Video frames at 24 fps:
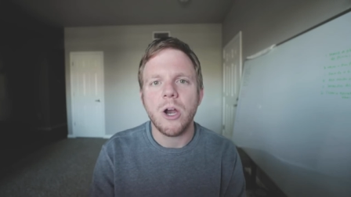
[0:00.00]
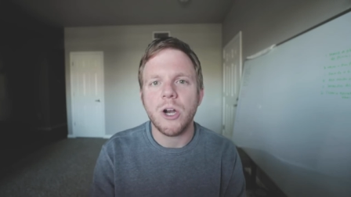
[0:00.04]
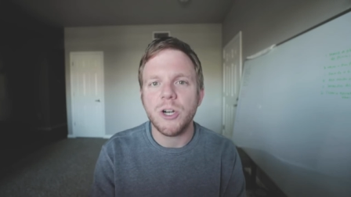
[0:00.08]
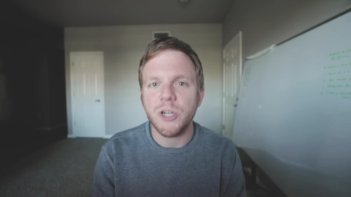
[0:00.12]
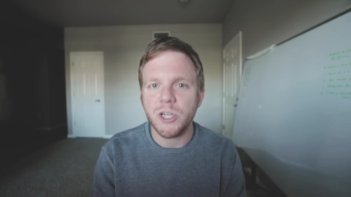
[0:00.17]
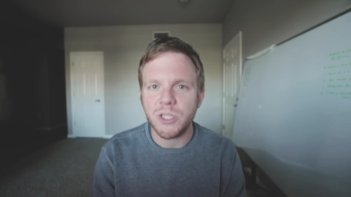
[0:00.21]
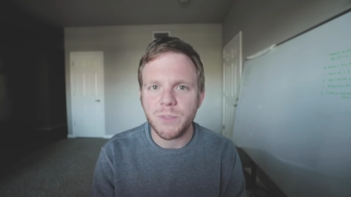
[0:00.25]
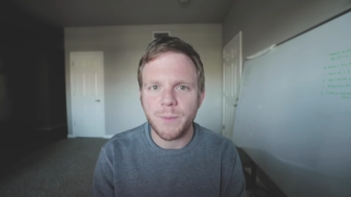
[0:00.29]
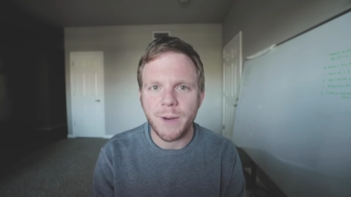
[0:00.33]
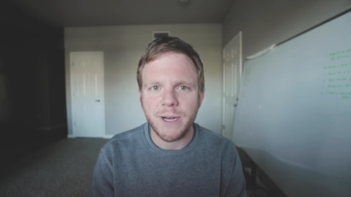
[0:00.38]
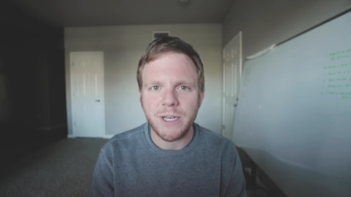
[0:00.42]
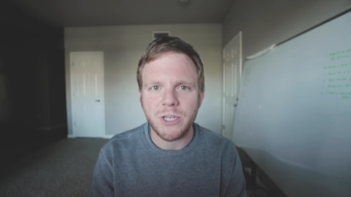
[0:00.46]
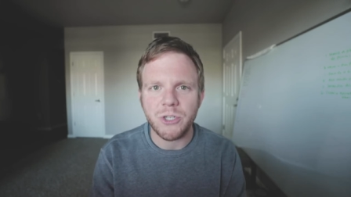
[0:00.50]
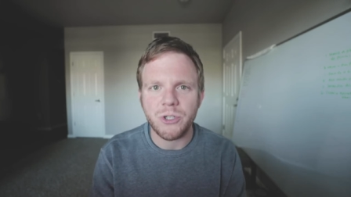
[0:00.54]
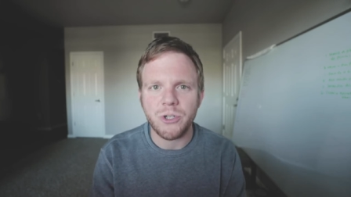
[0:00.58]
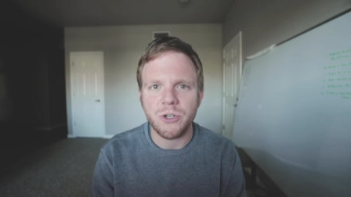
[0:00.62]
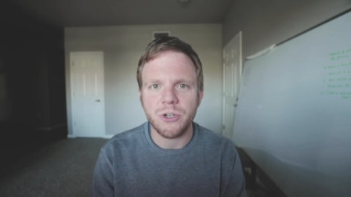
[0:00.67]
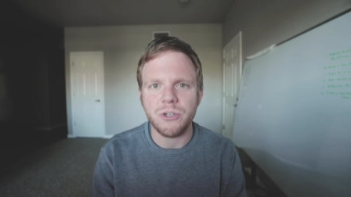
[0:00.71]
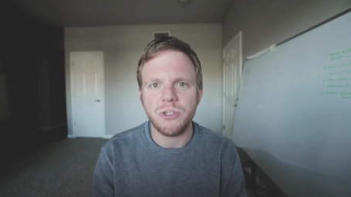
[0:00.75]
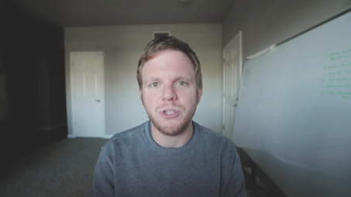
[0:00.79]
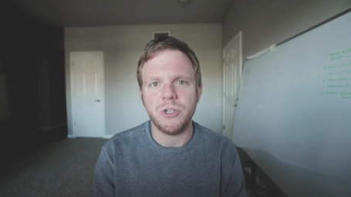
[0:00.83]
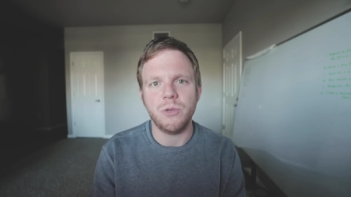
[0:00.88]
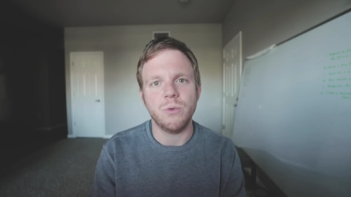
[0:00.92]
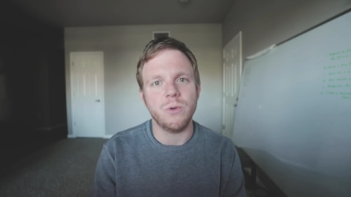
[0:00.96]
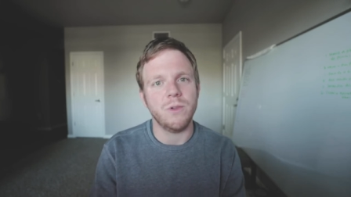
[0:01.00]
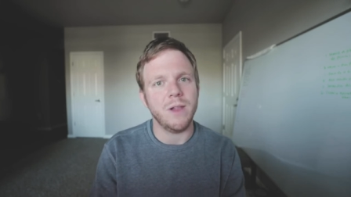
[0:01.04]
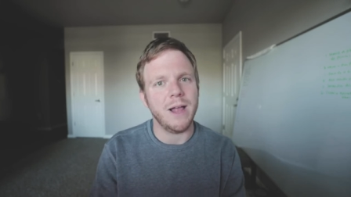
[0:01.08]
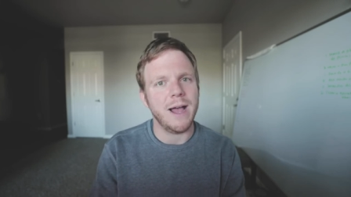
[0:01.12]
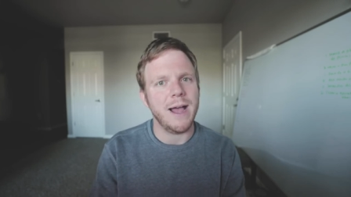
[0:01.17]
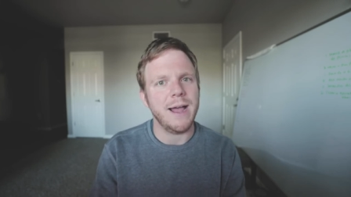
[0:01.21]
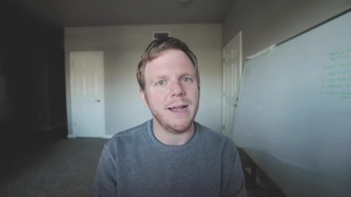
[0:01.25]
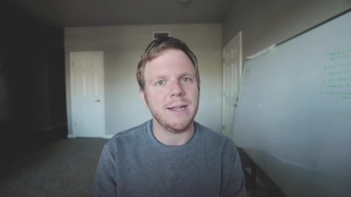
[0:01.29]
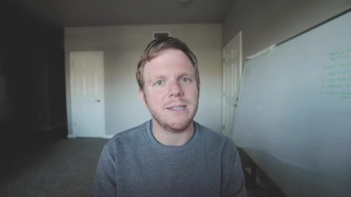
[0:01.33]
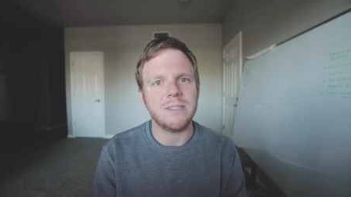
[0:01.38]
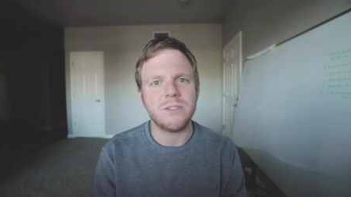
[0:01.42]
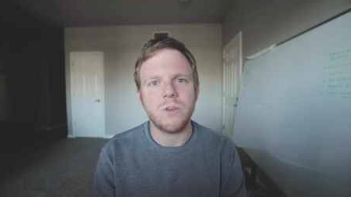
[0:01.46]
Are nurse practitioners
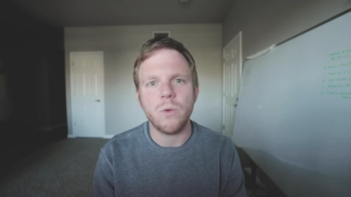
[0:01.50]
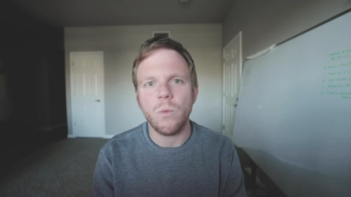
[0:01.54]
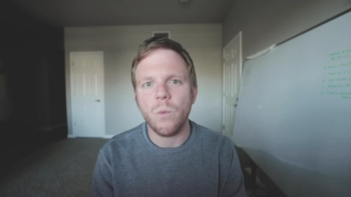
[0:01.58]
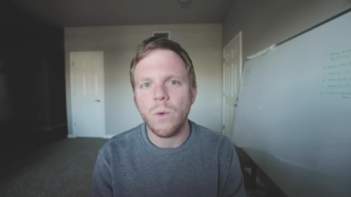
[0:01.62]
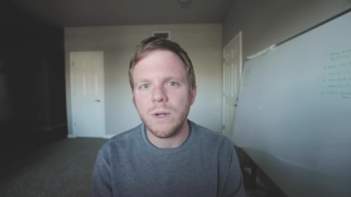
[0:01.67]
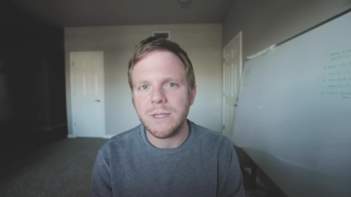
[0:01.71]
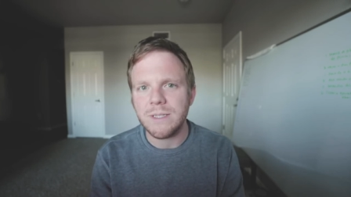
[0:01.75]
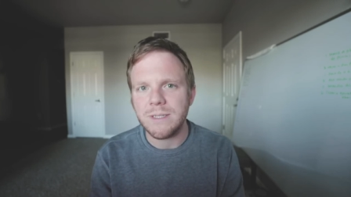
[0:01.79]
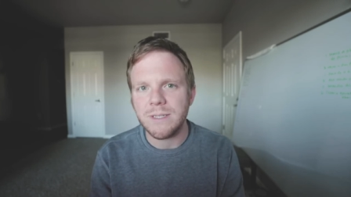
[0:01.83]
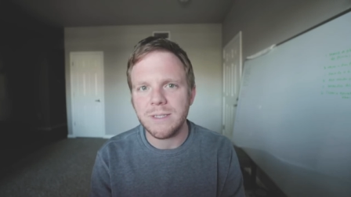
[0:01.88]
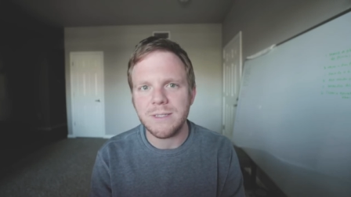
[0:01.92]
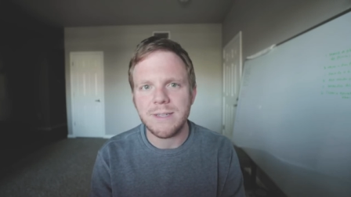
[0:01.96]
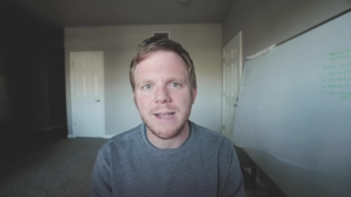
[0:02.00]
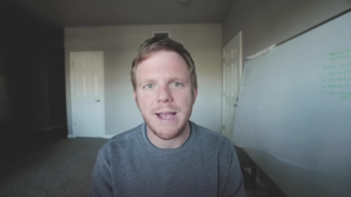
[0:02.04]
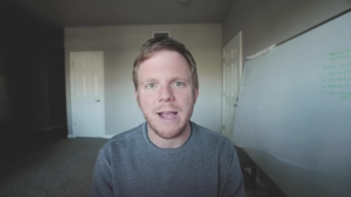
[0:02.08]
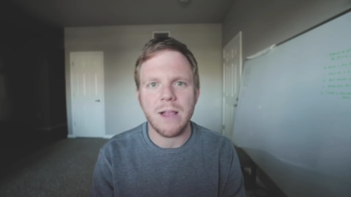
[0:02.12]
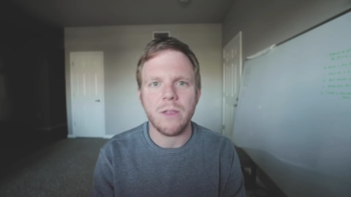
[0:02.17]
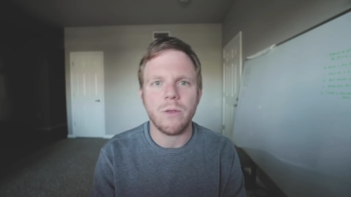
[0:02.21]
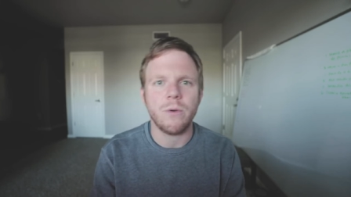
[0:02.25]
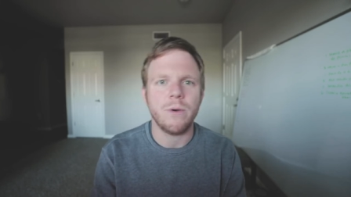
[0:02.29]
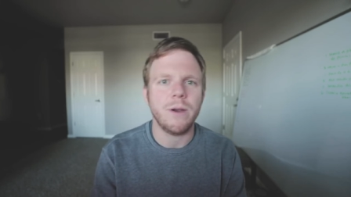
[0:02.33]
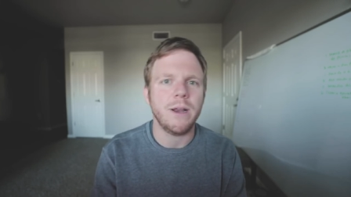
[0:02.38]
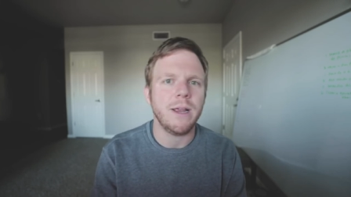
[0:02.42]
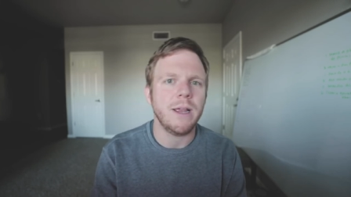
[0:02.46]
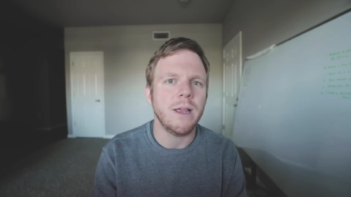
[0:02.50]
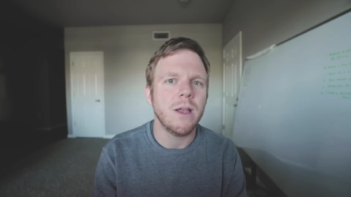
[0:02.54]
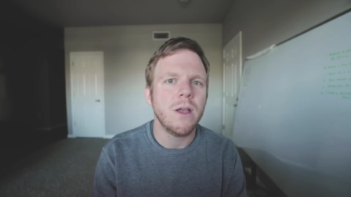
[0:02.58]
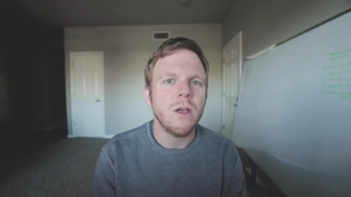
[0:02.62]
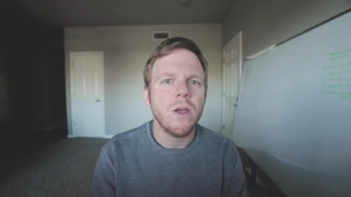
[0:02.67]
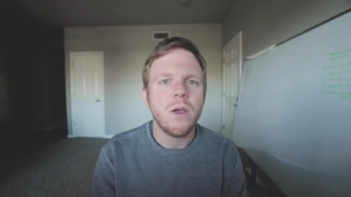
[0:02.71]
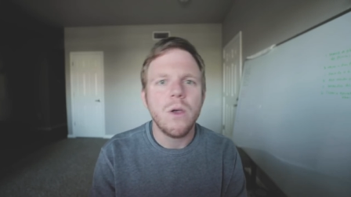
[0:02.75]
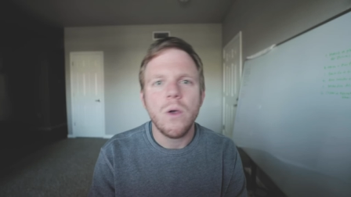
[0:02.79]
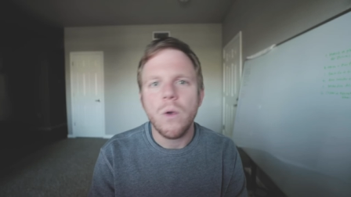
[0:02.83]
utilized? What's the salary?